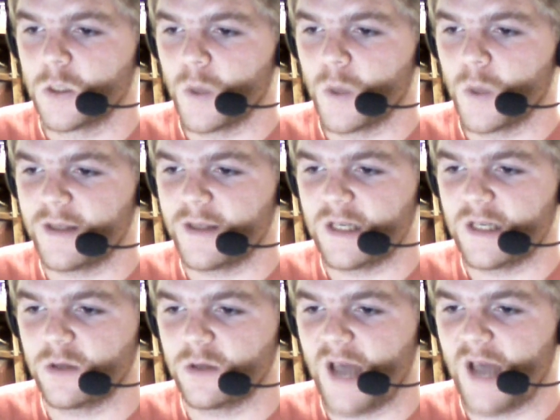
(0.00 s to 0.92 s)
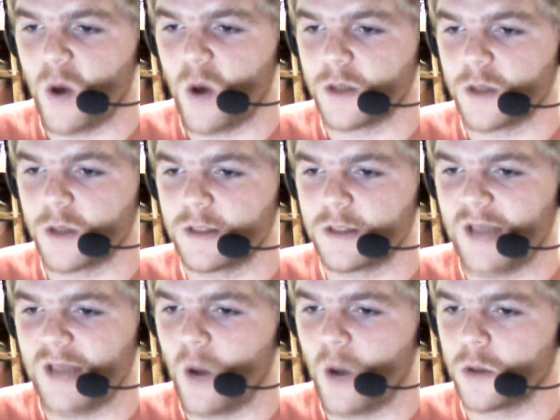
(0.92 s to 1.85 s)
While the town cowers,
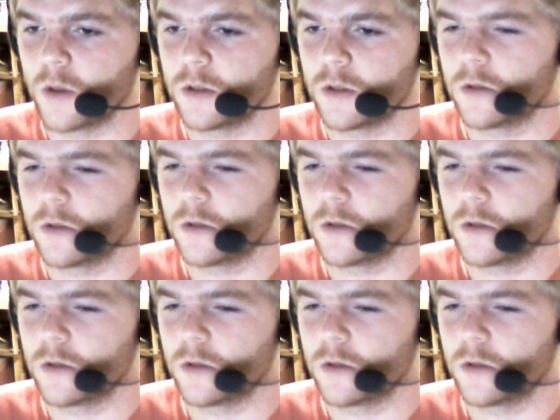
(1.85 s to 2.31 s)
cowers,